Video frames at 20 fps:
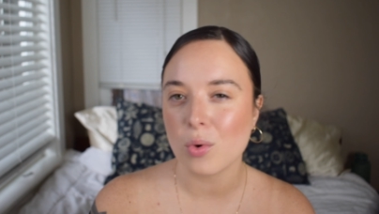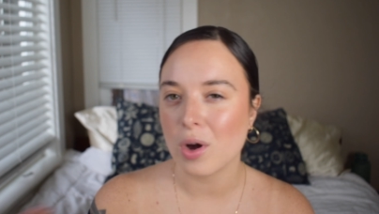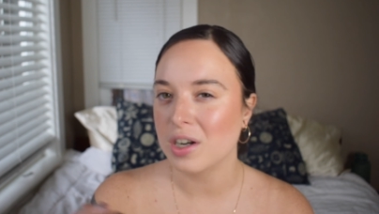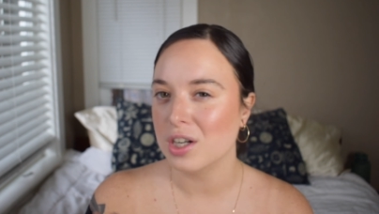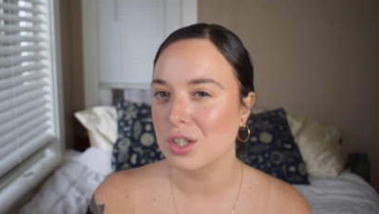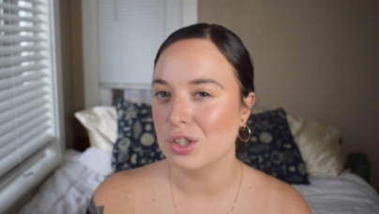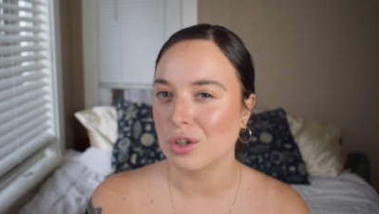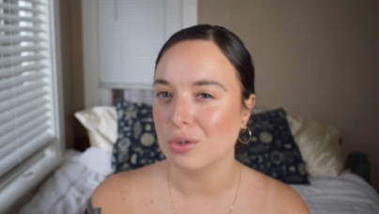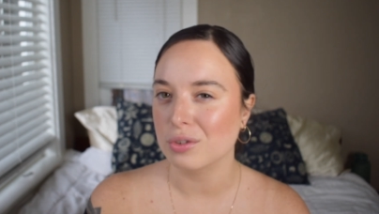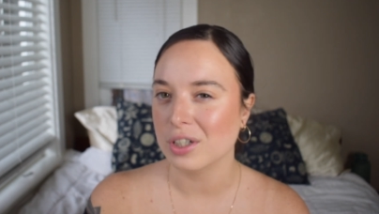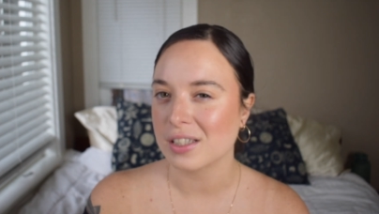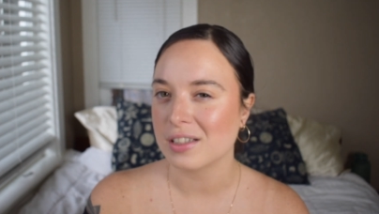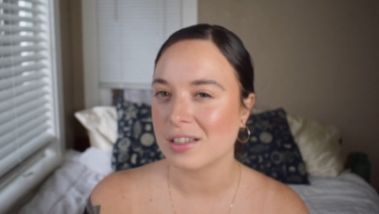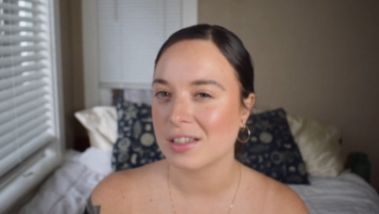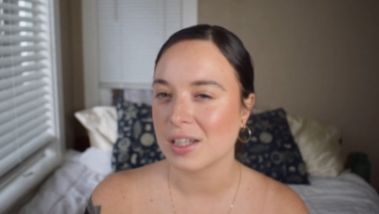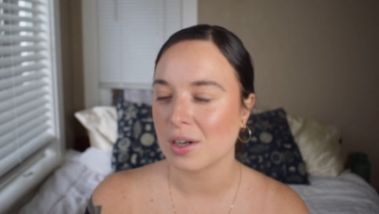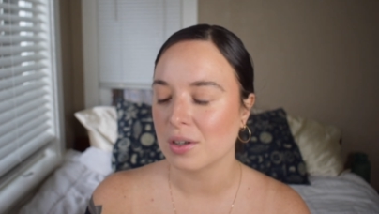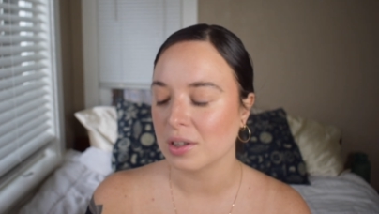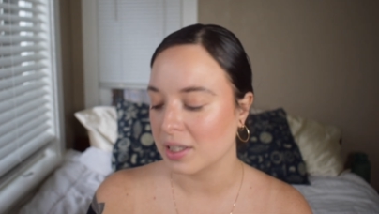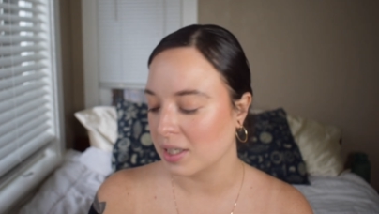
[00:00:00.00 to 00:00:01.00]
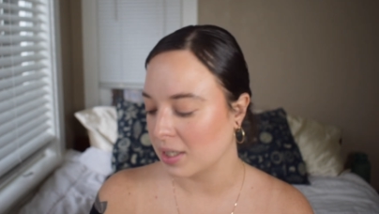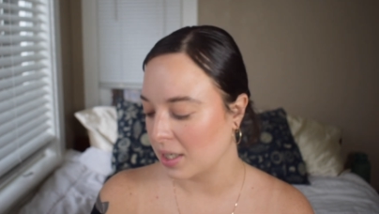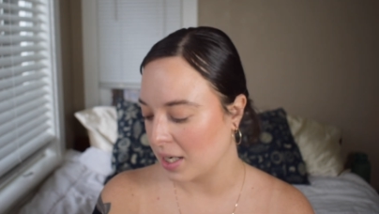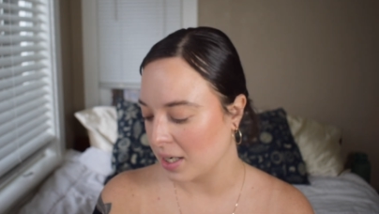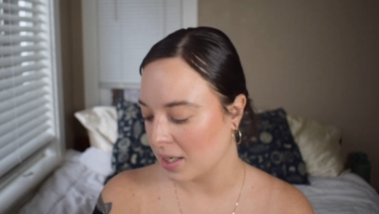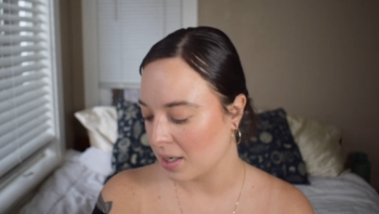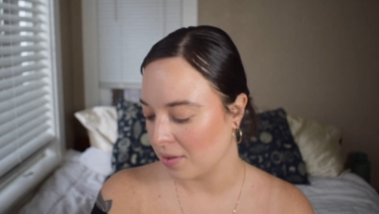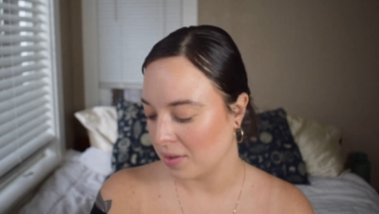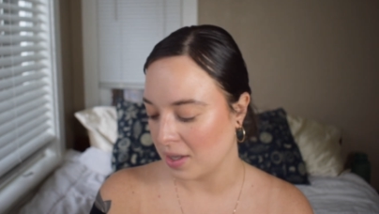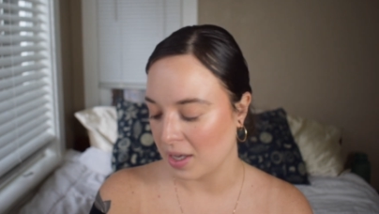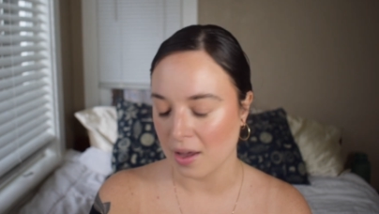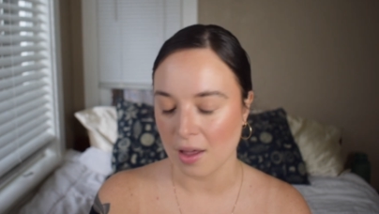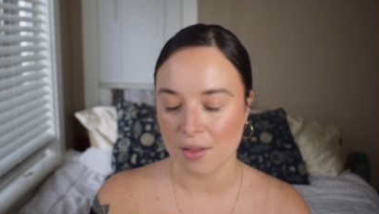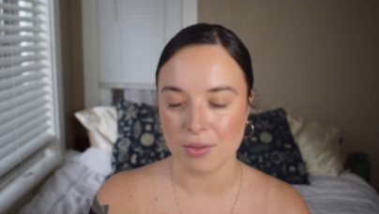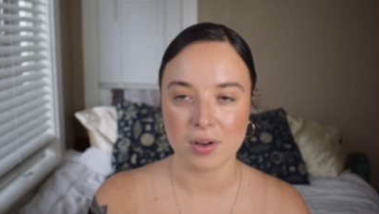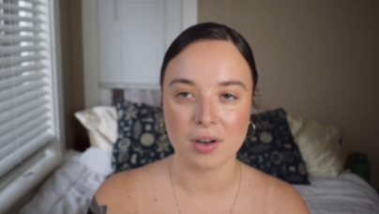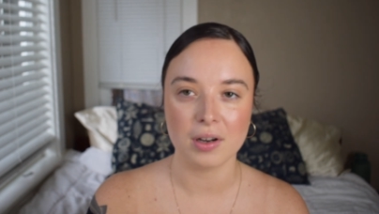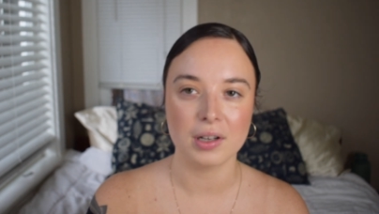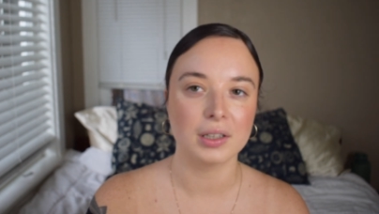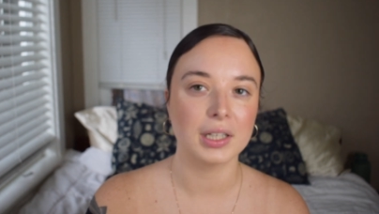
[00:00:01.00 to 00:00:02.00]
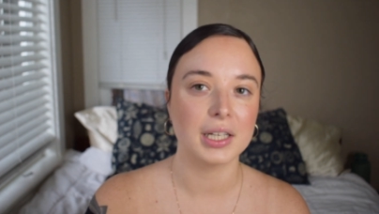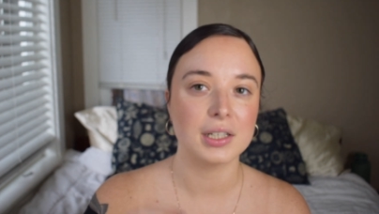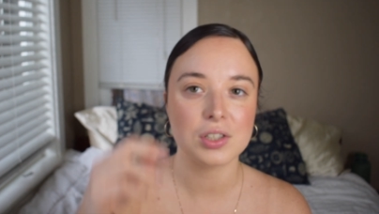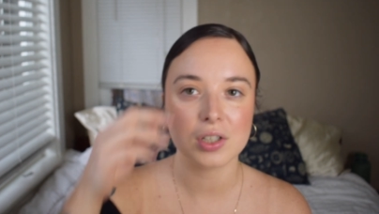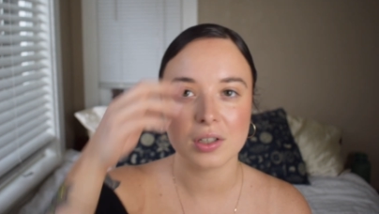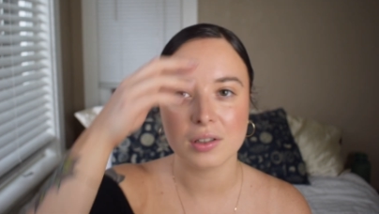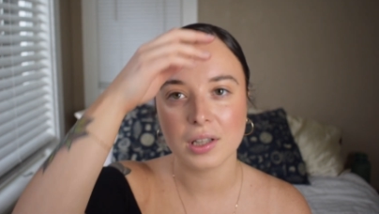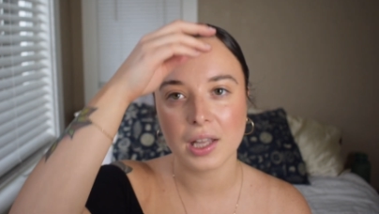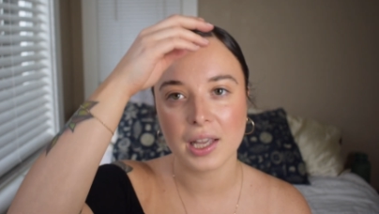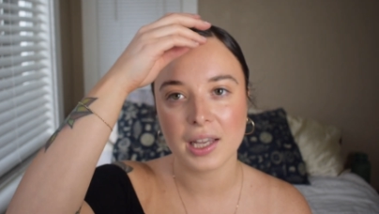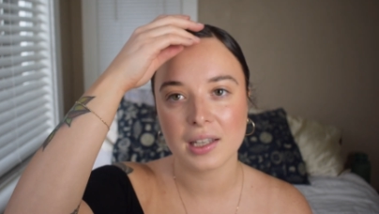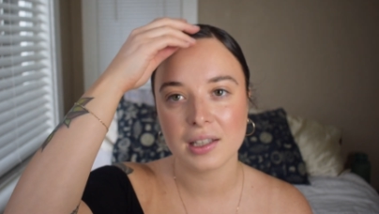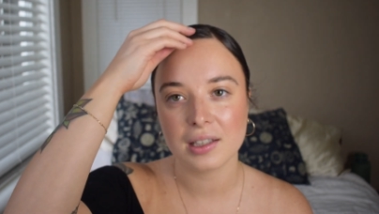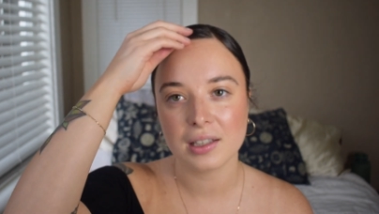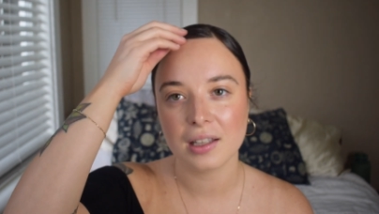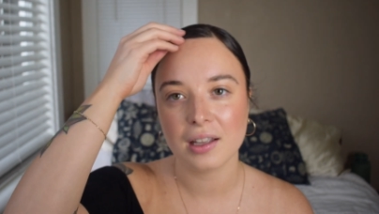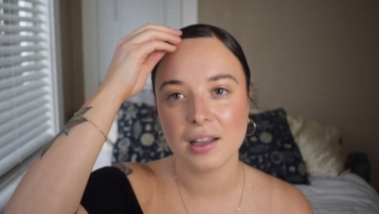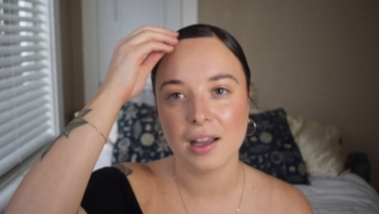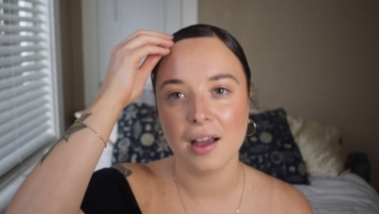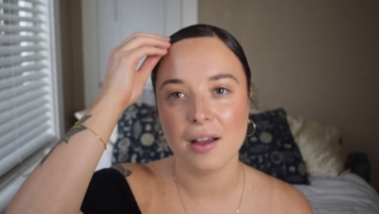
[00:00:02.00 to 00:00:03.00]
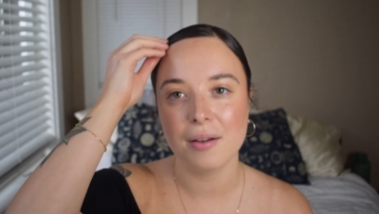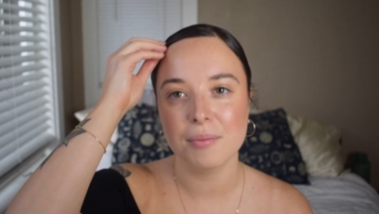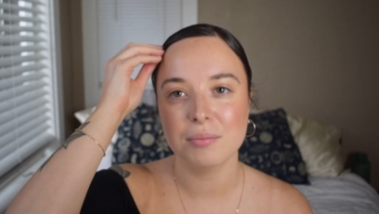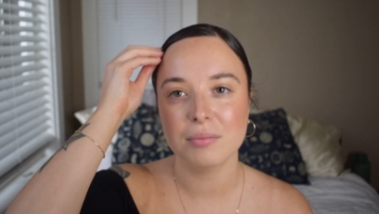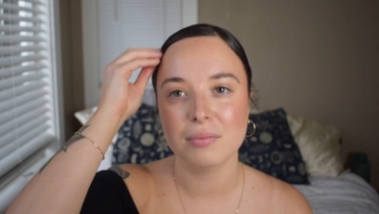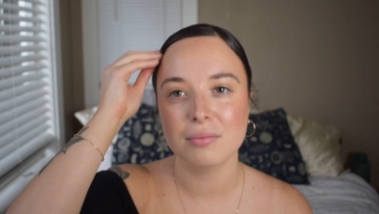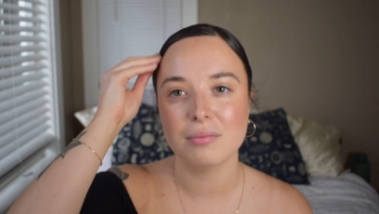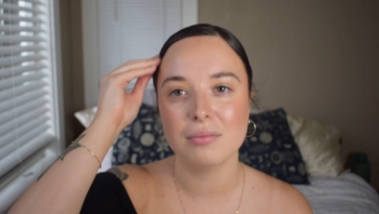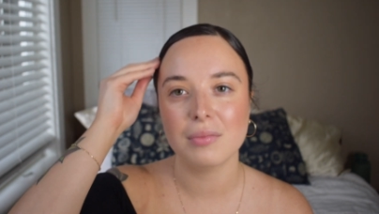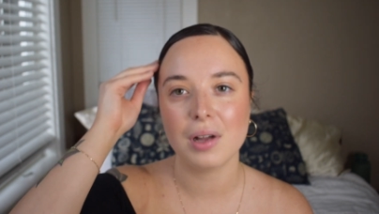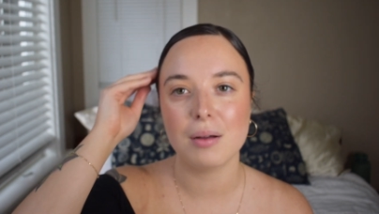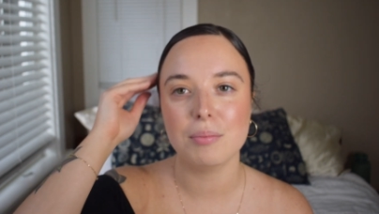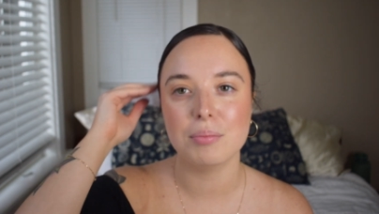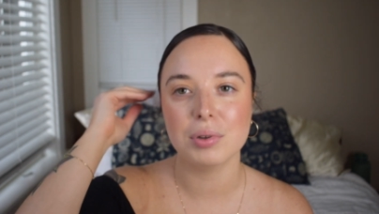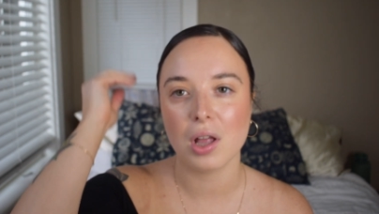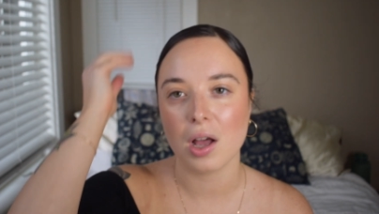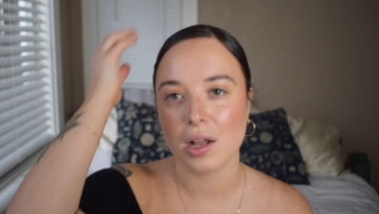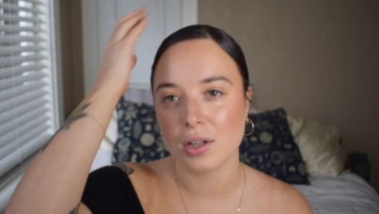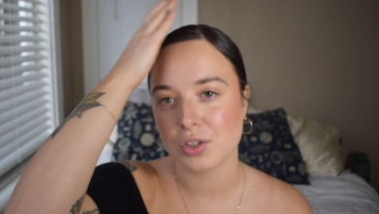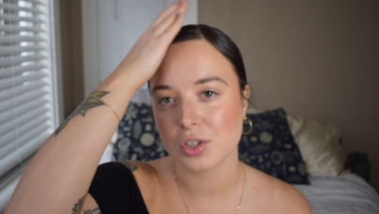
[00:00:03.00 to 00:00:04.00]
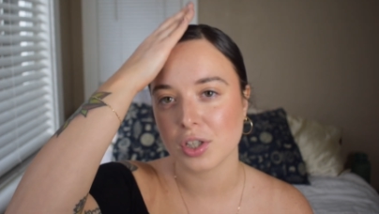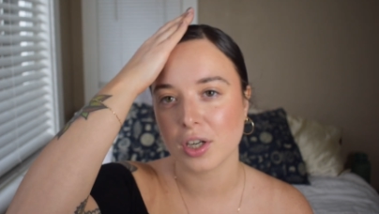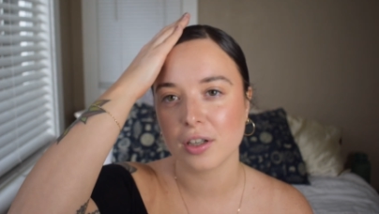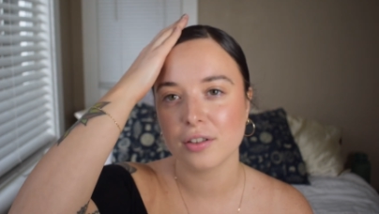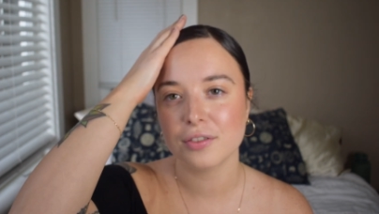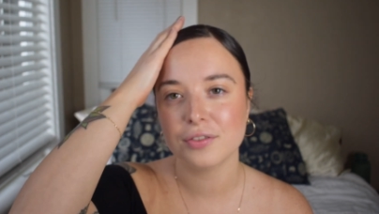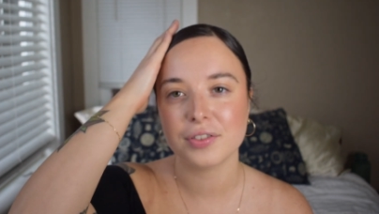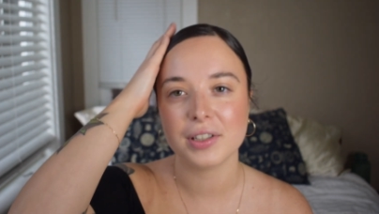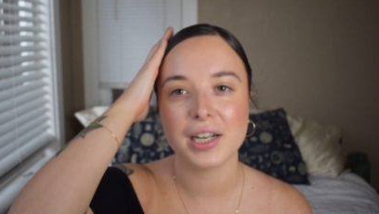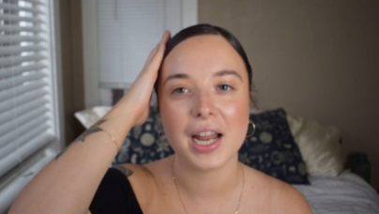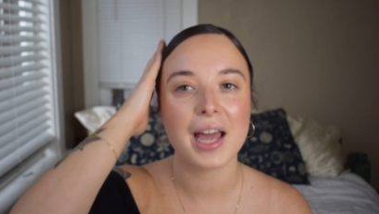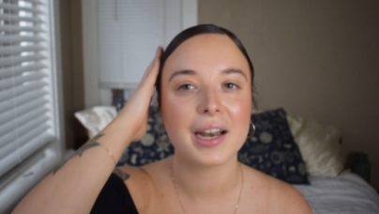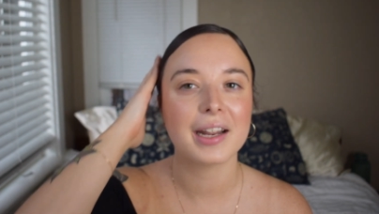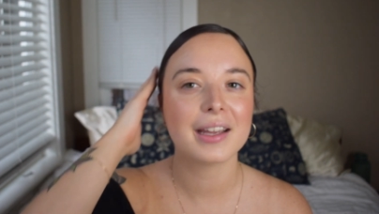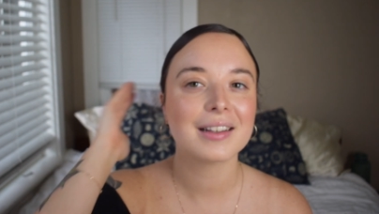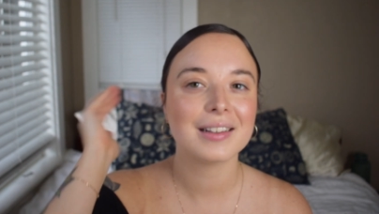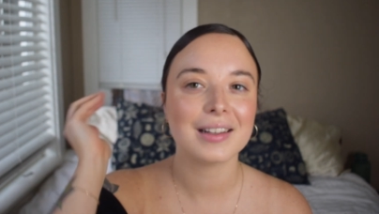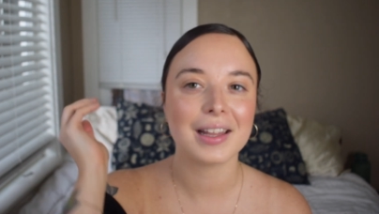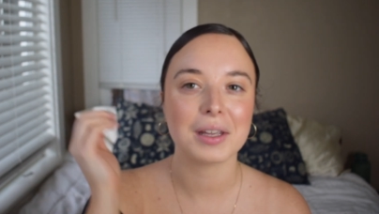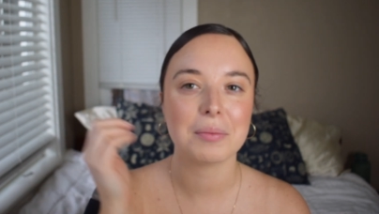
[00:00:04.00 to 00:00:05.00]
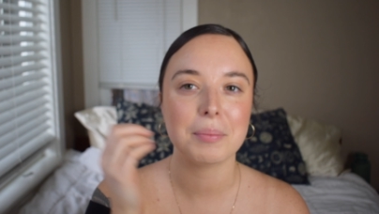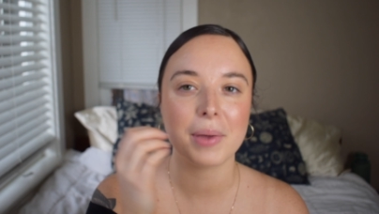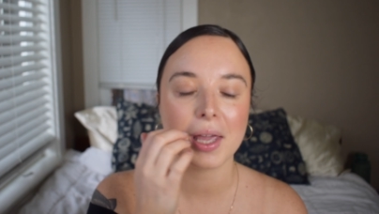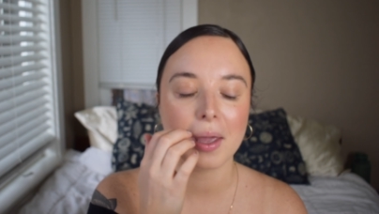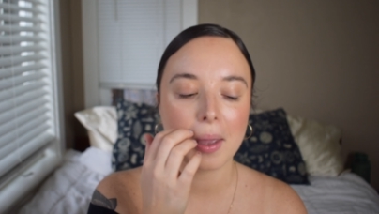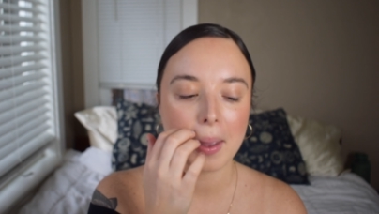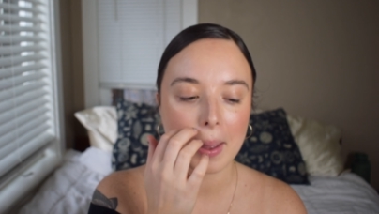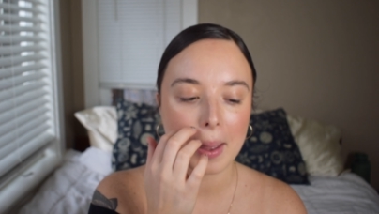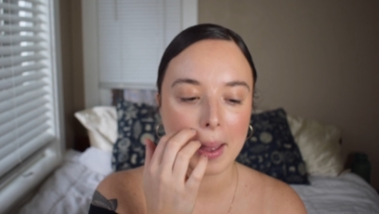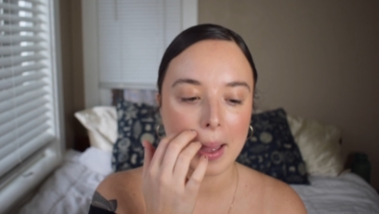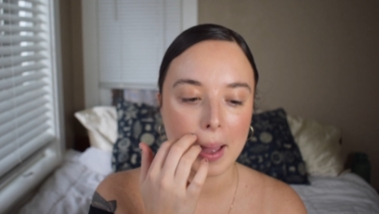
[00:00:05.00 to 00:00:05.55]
one, you don't necessarily need the other unless you're like um, a blonzer fanatic like me.